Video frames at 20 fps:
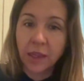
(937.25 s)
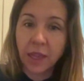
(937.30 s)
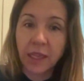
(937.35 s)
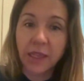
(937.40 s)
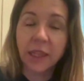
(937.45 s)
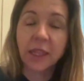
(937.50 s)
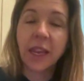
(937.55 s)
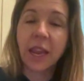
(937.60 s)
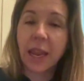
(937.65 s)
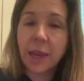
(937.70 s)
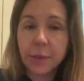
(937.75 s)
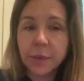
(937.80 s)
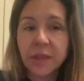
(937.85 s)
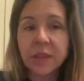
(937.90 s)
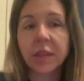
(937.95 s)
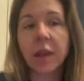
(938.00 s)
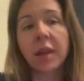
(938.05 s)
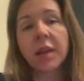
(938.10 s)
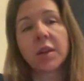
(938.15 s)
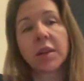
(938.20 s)
Like the game
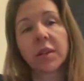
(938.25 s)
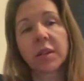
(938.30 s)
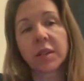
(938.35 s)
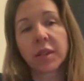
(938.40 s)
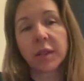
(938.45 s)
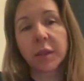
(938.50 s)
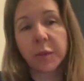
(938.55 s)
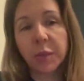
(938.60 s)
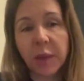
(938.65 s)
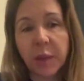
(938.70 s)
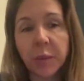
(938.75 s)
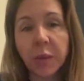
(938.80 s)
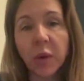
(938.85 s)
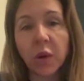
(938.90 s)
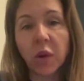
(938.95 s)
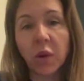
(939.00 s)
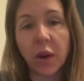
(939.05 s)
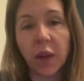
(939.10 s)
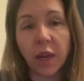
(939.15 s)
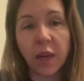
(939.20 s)
designers and the people
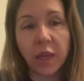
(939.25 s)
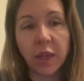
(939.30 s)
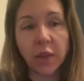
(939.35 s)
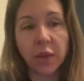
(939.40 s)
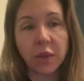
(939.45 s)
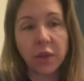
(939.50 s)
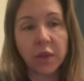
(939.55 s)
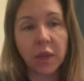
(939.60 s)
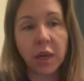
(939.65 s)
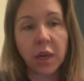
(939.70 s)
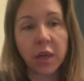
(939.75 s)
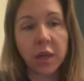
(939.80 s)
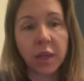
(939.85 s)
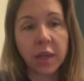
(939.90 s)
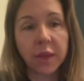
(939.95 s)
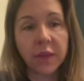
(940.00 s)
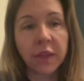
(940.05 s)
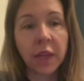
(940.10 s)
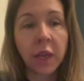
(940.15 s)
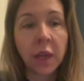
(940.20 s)
creating those
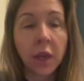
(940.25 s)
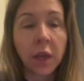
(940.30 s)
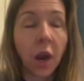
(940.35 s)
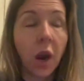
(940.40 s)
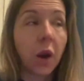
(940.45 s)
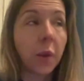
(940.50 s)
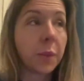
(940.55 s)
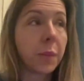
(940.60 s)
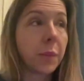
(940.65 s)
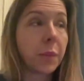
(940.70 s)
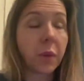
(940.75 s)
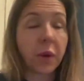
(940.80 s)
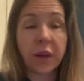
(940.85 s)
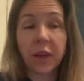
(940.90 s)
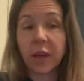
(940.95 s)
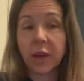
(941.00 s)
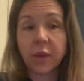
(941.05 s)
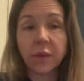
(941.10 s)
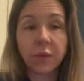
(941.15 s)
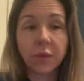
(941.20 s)
narratives are
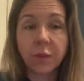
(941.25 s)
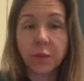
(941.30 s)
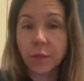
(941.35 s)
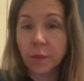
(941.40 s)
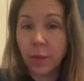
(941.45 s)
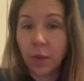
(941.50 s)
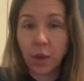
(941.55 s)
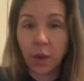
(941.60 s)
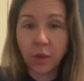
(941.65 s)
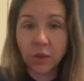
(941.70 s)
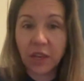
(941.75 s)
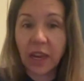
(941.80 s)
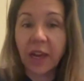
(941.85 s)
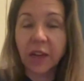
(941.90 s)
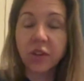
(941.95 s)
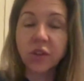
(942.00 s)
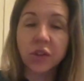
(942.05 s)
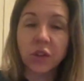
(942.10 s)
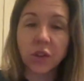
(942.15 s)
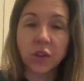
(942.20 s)
putting, you know,
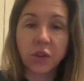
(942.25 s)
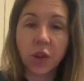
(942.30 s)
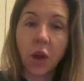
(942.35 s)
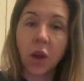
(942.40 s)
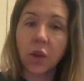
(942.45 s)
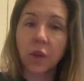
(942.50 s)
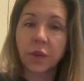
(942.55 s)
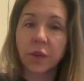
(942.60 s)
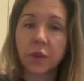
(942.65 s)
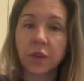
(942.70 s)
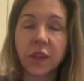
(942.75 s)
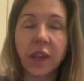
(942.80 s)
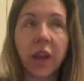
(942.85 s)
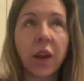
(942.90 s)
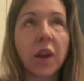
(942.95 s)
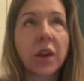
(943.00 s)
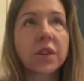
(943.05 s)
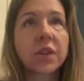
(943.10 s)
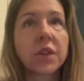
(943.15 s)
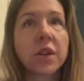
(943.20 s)
texture to all of those
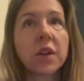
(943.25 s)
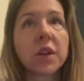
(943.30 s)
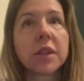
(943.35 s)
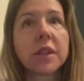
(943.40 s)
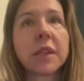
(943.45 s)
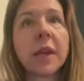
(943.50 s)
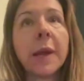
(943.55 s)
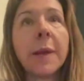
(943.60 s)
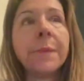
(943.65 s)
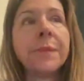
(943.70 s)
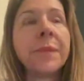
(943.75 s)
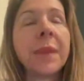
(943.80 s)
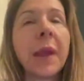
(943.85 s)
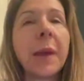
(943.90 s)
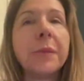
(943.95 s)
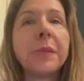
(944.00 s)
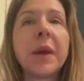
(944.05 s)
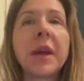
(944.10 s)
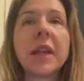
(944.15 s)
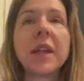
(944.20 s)
characters,
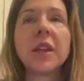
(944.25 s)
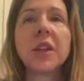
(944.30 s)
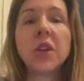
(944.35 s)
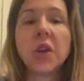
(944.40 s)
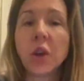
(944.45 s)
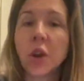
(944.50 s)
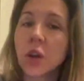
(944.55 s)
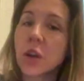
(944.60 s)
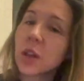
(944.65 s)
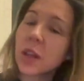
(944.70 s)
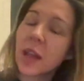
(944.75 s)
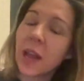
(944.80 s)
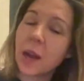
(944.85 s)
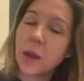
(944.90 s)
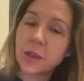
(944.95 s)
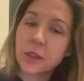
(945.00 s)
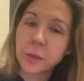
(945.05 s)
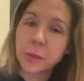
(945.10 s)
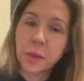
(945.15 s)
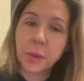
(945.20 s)
but you're
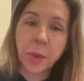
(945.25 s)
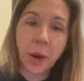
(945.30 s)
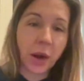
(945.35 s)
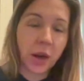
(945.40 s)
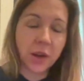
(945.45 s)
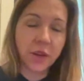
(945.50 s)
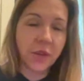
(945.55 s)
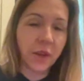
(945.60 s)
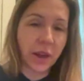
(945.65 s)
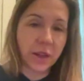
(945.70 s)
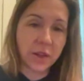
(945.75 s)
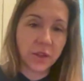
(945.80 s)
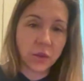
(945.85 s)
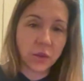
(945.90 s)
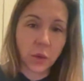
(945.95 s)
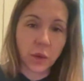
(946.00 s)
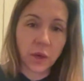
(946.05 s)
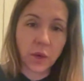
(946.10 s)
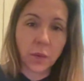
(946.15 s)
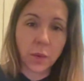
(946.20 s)
allowed to be part of that
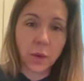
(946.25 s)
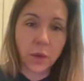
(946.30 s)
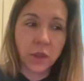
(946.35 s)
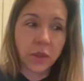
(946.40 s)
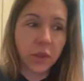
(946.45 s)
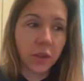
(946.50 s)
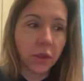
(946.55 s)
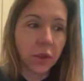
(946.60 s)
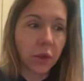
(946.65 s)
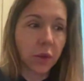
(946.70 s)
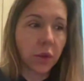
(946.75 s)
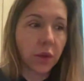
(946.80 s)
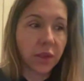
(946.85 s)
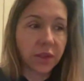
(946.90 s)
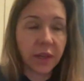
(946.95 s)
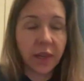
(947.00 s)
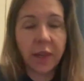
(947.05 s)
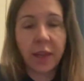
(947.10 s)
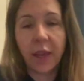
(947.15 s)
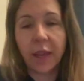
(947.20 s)
story world. So though
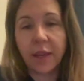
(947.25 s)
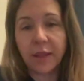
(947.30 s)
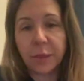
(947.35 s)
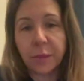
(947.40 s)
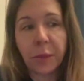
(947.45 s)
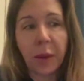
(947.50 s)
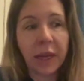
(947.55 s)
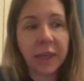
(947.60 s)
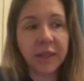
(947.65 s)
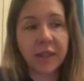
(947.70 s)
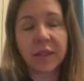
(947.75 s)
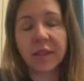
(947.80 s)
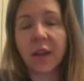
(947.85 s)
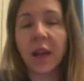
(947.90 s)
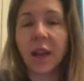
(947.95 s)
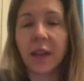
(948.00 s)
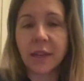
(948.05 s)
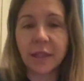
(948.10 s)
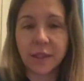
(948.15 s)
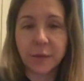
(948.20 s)
it's by
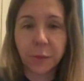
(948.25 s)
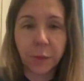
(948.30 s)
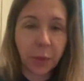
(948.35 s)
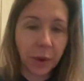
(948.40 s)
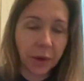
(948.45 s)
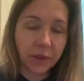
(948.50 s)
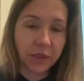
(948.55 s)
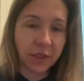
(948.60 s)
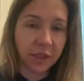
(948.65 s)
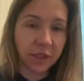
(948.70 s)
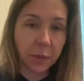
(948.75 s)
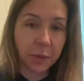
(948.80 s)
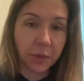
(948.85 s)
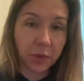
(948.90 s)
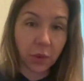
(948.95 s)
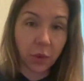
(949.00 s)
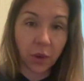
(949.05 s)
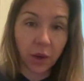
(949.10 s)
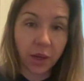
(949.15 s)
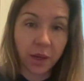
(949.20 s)
design, it's
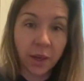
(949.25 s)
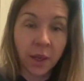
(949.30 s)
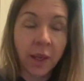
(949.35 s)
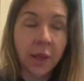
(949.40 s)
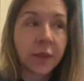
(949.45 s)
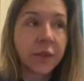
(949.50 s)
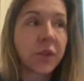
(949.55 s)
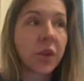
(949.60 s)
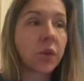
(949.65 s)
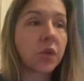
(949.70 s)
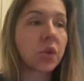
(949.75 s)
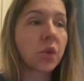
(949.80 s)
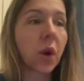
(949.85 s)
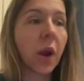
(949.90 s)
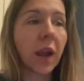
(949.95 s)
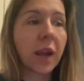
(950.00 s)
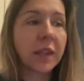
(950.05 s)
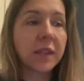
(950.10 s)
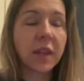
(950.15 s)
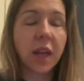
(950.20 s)
participatory. So
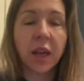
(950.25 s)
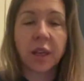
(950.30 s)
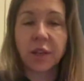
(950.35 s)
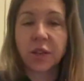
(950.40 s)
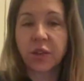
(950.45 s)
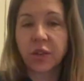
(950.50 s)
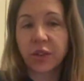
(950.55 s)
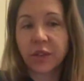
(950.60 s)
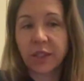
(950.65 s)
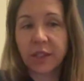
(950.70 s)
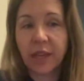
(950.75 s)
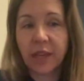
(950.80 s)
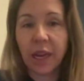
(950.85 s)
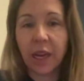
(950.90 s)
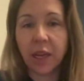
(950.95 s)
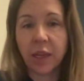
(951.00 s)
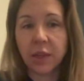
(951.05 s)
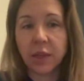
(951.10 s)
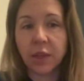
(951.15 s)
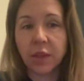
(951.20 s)
trying to
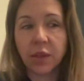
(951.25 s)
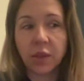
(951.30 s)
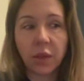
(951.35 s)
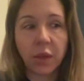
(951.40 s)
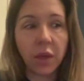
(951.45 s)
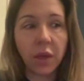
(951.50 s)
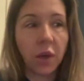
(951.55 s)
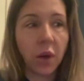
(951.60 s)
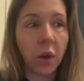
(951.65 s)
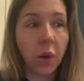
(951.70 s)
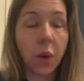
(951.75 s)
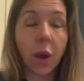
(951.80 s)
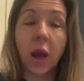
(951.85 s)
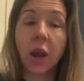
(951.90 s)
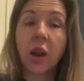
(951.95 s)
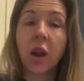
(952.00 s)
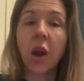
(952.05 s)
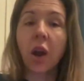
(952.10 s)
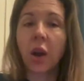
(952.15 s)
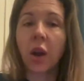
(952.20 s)
understand, you know, a
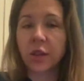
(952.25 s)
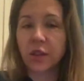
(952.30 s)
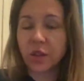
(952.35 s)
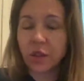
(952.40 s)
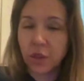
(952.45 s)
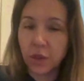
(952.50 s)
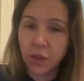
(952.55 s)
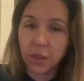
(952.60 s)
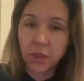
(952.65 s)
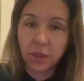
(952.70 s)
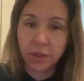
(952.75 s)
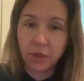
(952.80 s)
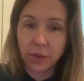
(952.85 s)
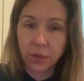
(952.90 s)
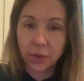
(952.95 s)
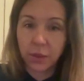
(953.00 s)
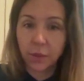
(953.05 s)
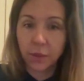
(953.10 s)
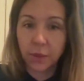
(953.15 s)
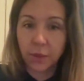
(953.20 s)
concert
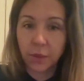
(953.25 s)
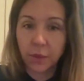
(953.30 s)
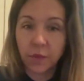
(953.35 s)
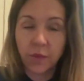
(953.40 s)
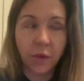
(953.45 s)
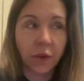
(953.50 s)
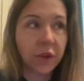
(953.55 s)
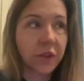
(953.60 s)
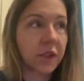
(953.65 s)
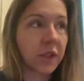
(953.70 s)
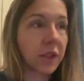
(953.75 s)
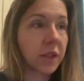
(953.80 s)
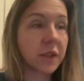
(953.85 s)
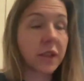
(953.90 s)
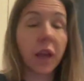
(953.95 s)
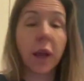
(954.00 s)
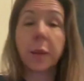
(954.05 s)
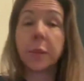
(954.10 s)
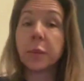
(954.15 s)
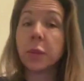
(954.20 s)
versus
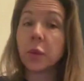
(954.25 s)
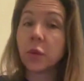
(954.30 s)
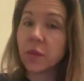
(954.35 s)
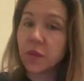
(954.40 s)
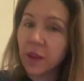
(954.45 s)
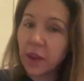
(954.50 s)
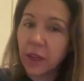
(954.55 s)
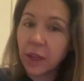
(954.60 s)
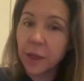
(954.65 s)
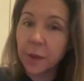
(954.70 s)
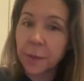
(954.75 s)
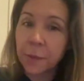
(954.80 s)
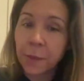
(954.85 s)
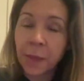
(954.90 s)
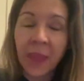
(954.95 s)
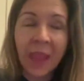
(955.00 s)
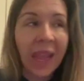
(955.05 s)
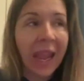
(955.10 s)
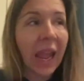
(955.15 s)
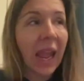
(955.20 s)
a movie
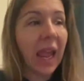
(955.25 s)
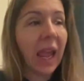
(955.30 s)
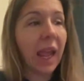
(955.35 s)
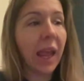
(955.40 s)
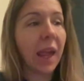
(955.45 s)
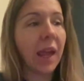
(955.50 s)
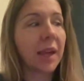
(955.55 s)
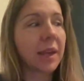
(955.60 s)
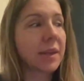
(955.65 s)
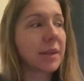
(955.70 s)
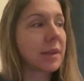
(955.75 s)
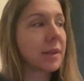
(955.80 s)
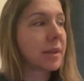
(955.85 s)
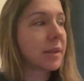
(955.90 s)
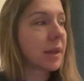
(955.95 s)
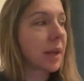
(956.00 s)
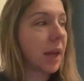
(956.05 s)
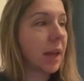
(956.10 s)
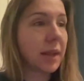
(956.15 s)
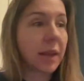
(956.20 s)

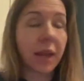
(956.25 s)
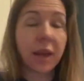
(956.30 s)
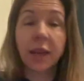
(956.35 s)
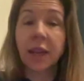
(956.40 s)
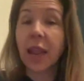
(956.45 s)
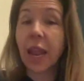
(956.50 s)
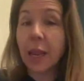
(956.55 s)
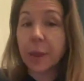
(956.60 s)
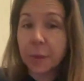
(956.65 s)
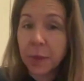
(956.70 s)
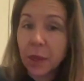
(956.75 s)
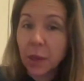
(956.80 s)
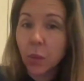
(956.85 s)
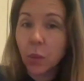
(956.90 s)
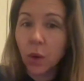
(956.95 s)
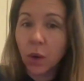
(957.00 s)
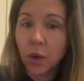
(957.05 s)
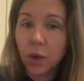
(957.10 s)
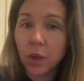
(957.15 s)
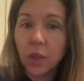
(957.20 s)
and then a gaming
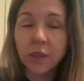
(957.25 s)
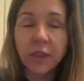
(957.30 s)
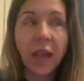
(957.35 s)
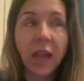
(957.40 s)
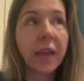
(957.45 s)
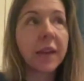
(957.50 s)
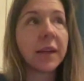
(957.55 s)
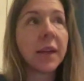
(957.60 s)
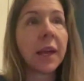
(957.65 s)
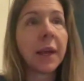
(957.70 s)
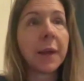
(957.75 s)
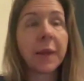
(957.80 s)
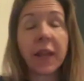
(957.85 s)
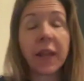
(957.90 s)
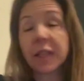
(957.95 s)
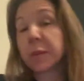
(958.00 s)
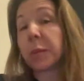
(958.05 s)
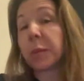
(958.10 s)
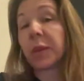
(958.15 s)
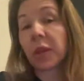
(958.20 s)
world, and
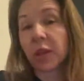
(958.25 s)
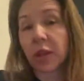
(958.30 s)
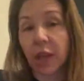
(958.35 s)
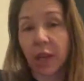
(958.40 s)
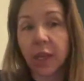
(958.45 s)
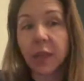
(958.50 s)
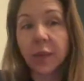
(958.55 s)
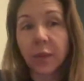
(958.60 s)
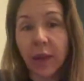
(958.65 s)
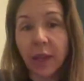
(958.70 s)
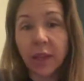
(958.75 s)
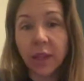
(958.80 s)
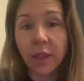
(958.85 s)
it's blurring, right?